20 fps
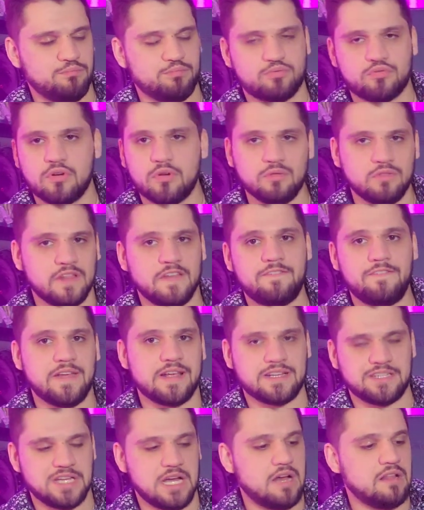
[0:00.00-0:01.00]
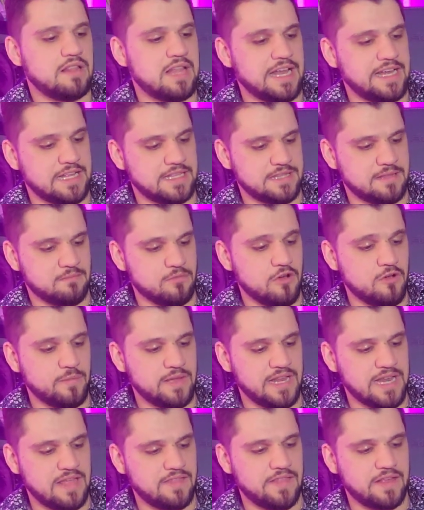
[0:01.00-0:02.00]
prolific doll line at the
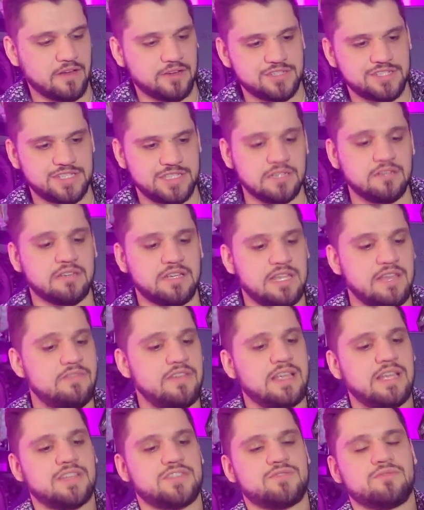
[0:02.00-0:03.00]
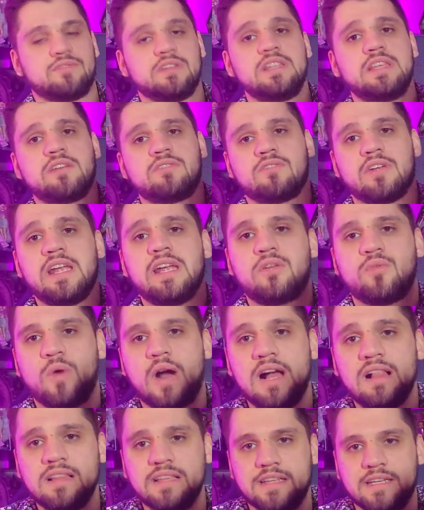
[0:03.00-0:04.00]
moment, and they are still giving us really great
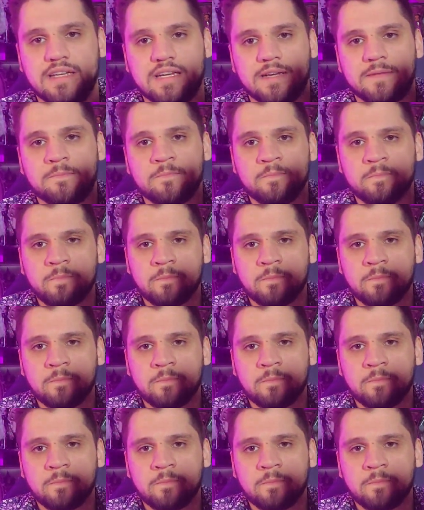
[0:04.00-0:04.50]
quality.